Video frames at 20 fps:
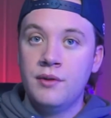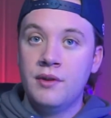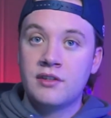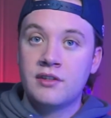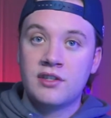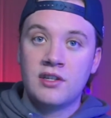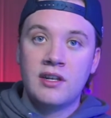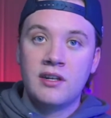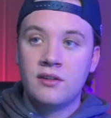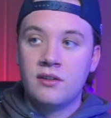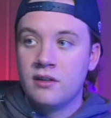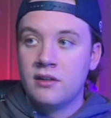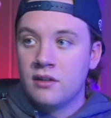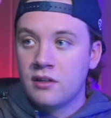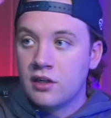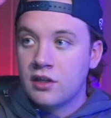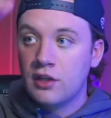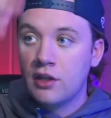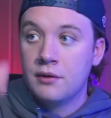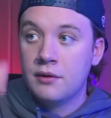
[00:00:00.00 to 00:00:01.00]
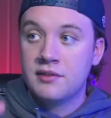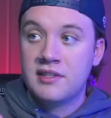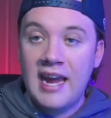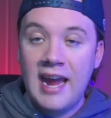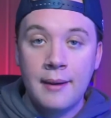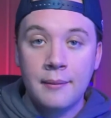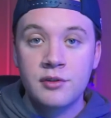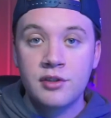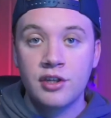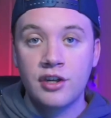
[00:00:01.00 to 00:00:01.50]
there's a little closed
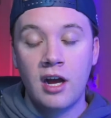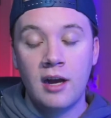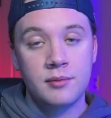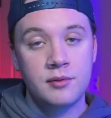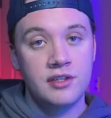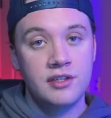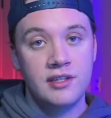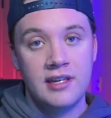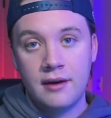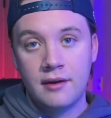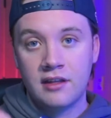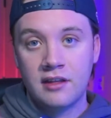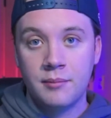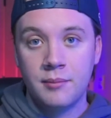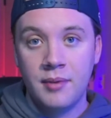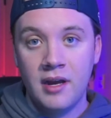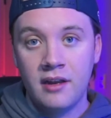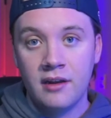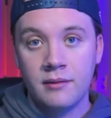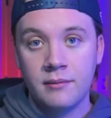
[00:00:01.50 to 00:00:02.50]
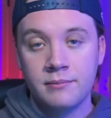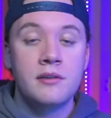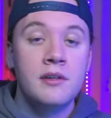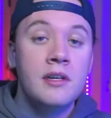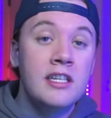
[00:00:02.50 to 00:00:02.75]
caption option down at the bottom.